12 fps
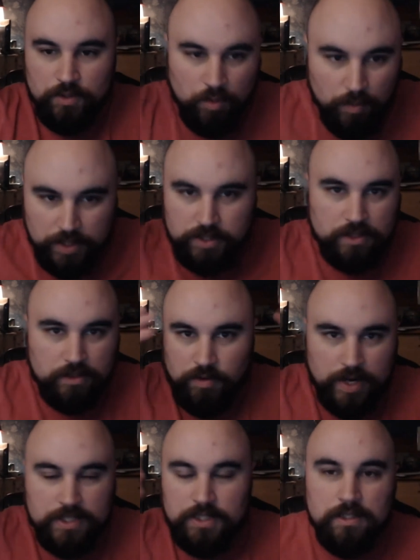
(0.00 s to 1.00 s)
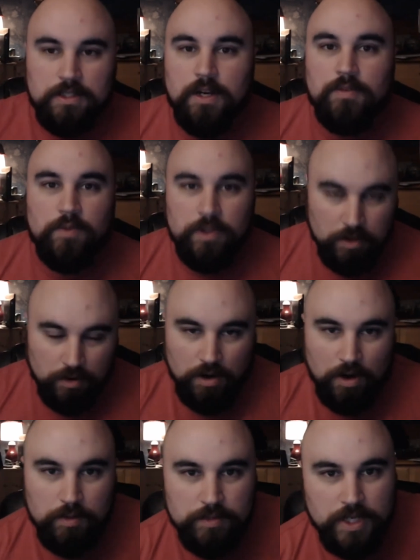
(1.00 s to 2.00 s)
a bunch of crazy stuff with your
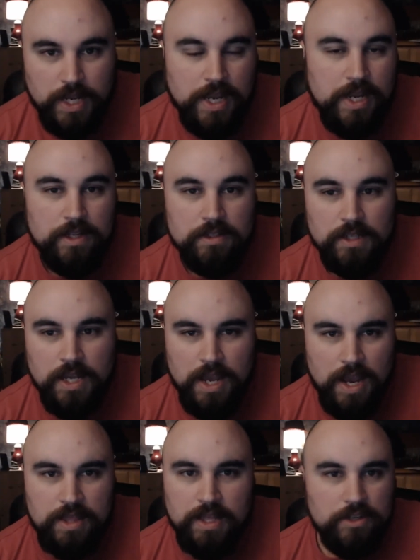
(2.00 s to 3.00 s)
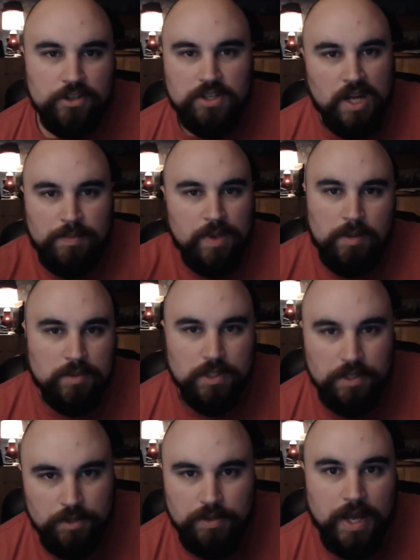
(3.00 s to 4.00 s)
arms and hands, and then just not be able to
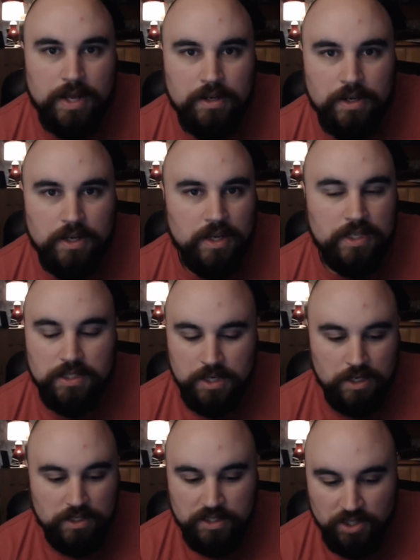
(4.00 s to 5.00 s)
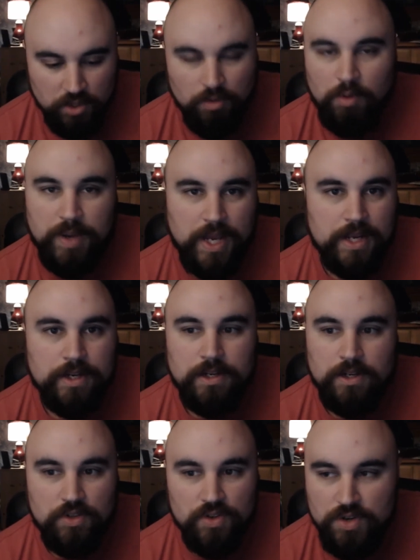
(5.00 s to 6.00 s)
do that. He's in zero pain,
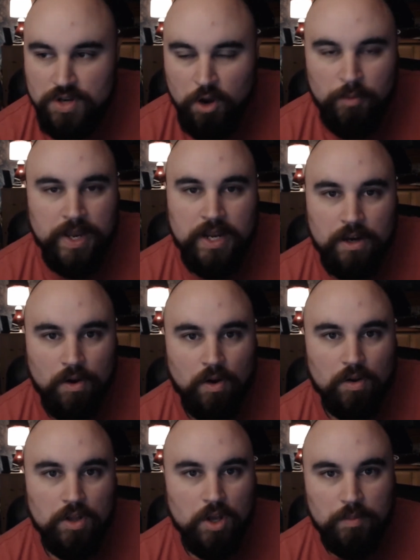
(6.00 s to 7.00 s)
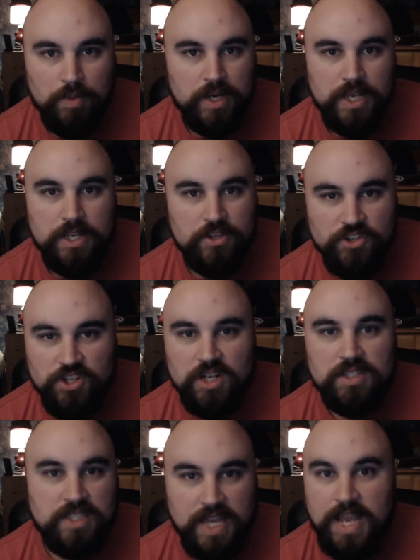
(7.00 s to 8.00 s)
no pain at all, but he
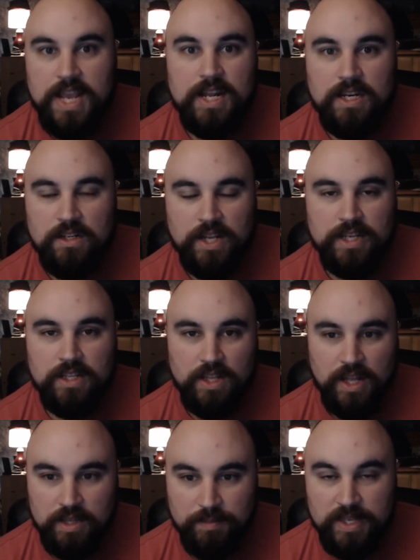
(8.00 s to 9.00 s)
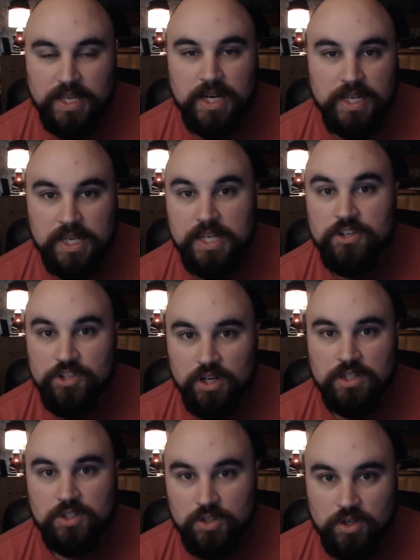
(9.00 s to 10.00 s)
just can't, like, at the beginning, he
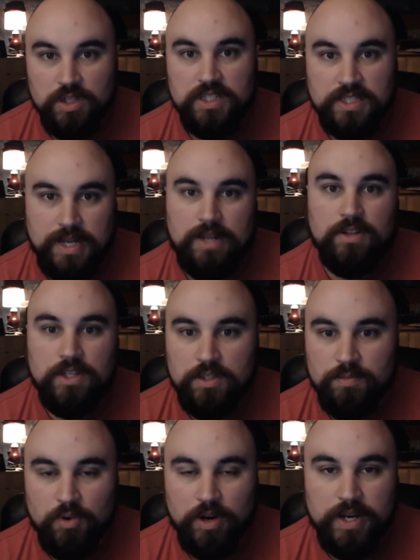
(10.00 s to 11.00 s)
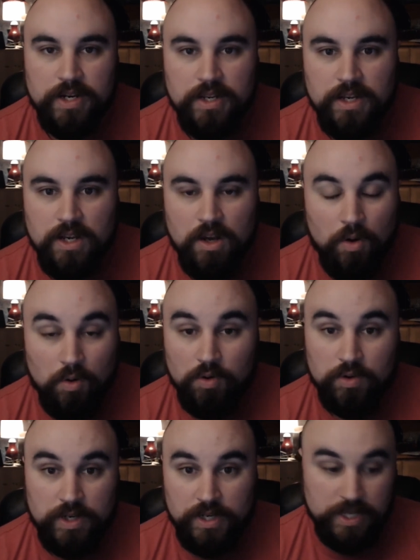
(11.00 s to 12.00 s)
just couldn't tell his brain,
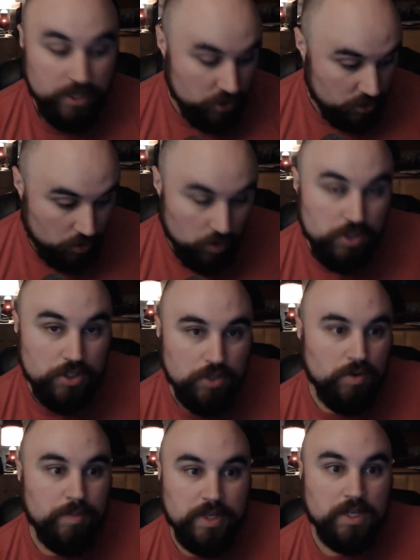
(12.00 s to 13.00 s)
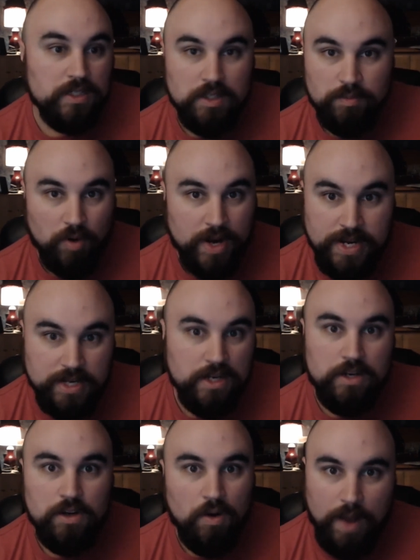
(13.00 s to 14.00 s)
or he just couldn't do it because his brain
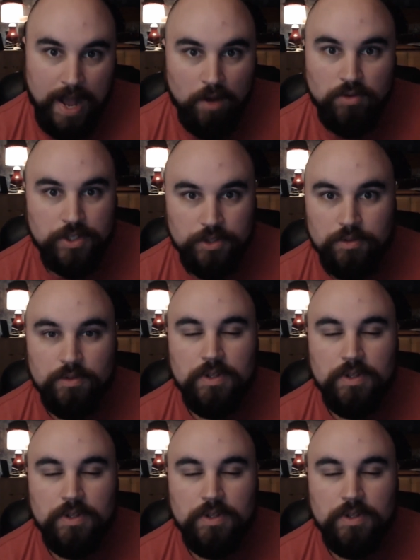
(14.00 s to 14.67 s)
didn't know how to.